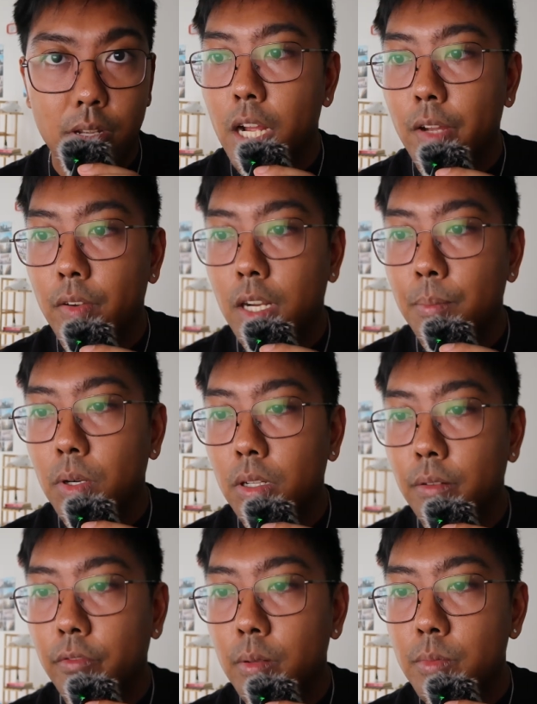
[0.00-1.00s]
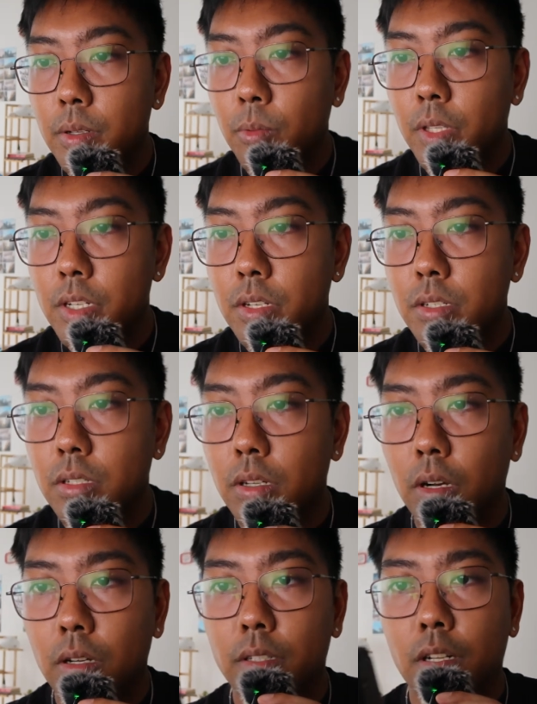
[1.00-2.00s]
I have a couple other film simulations
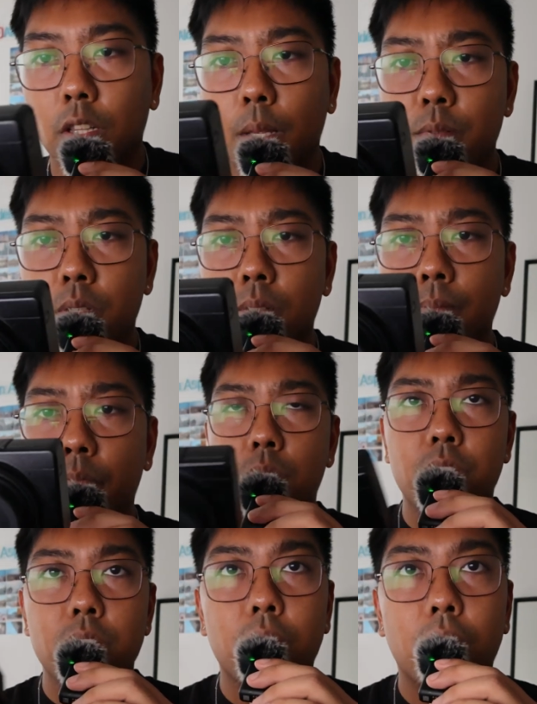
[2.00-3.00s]
called Calypso, which is